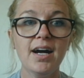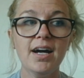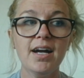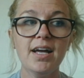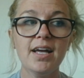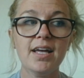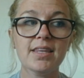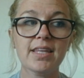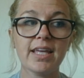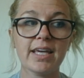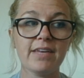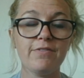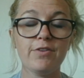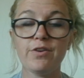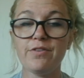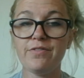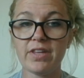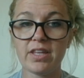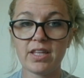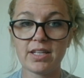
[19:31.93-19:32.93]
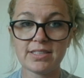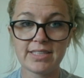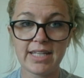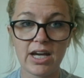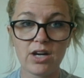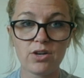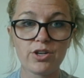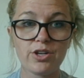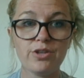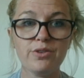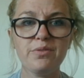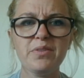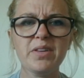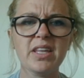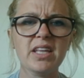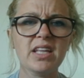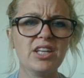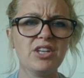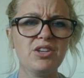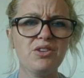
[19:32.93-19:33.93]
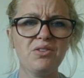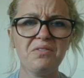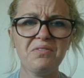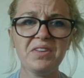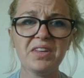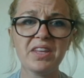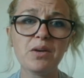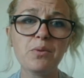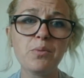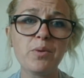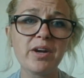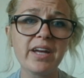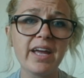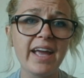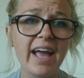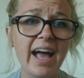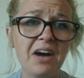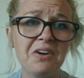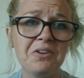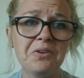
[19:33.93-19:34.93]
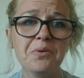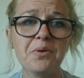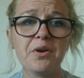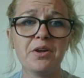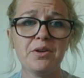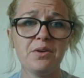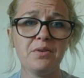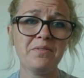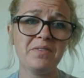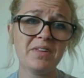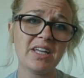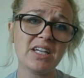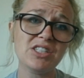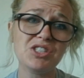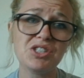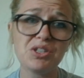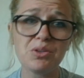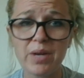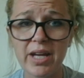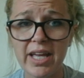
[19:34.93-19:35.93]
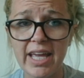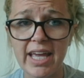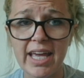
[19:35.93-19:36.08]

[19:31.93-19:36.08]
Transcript: Like, if you're feeling down, or you're feeling like you don't feel like working out, or you don't feel like doing it,